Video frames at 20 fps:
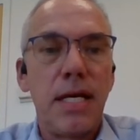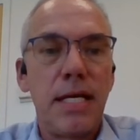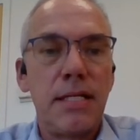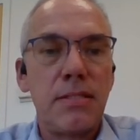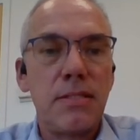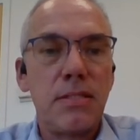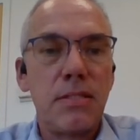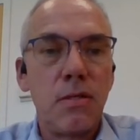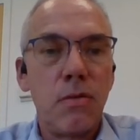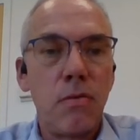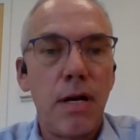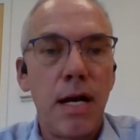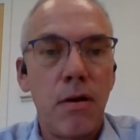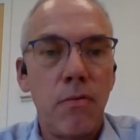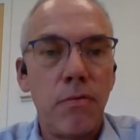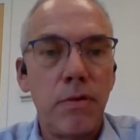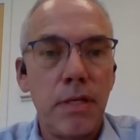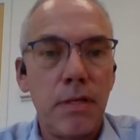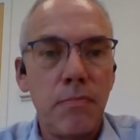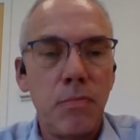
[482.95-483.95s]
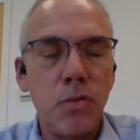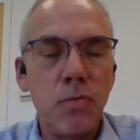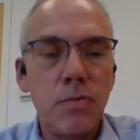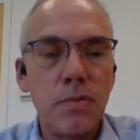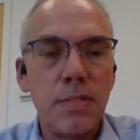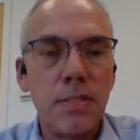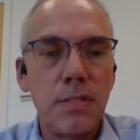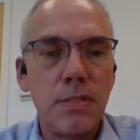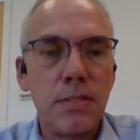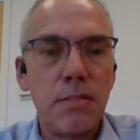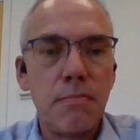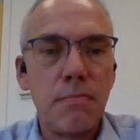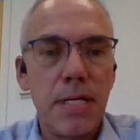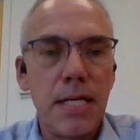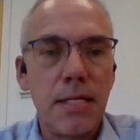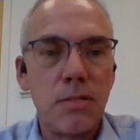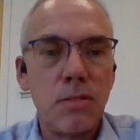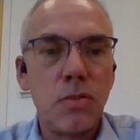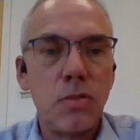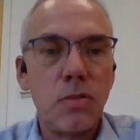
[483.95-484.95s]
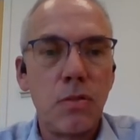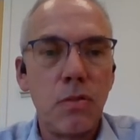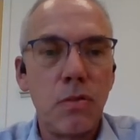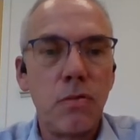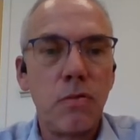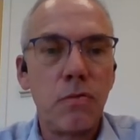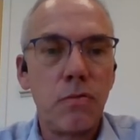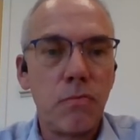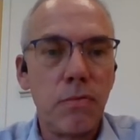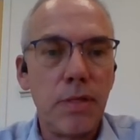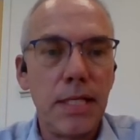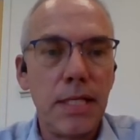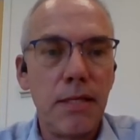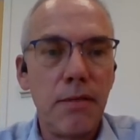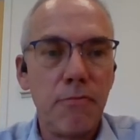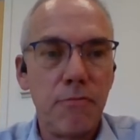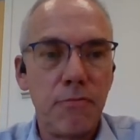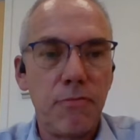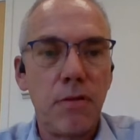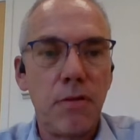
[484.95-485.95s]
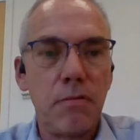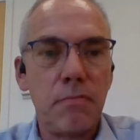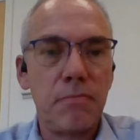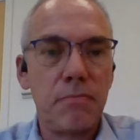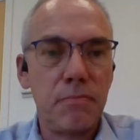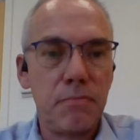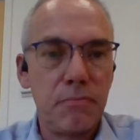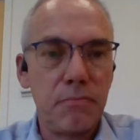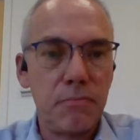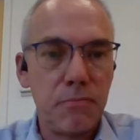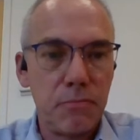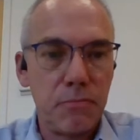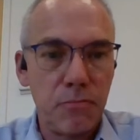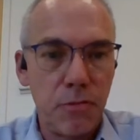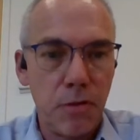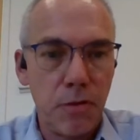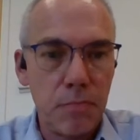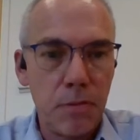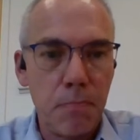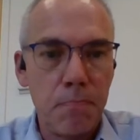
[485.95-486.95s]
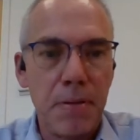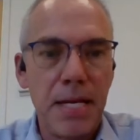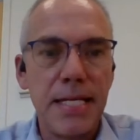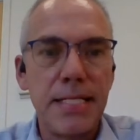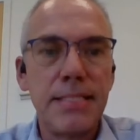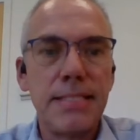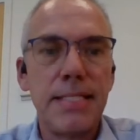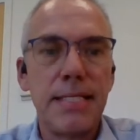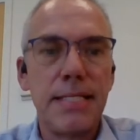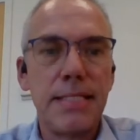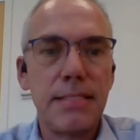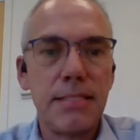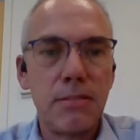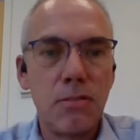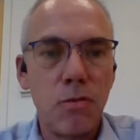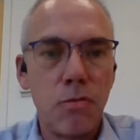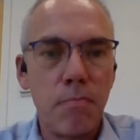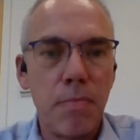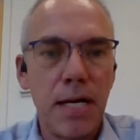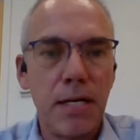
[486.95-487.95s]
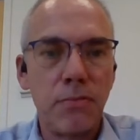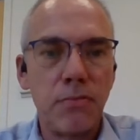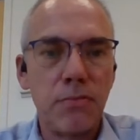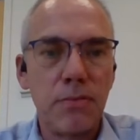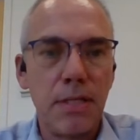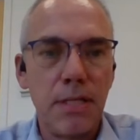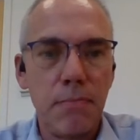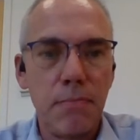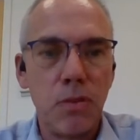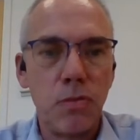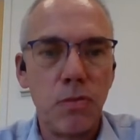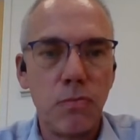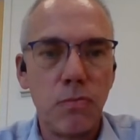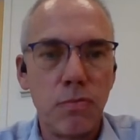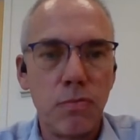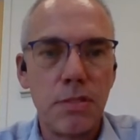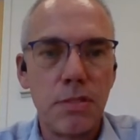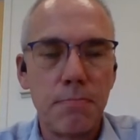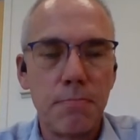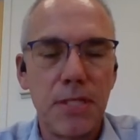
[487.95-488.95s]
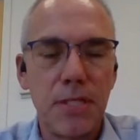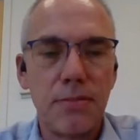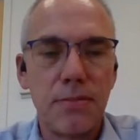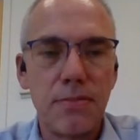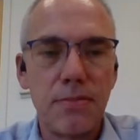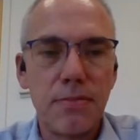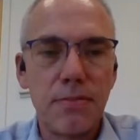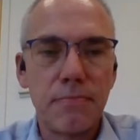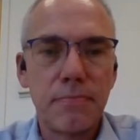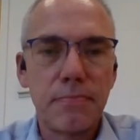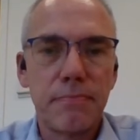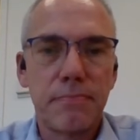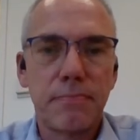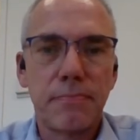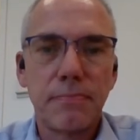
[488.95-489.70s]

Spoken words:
And so our immune system has to go really from the basics to mount an immune response.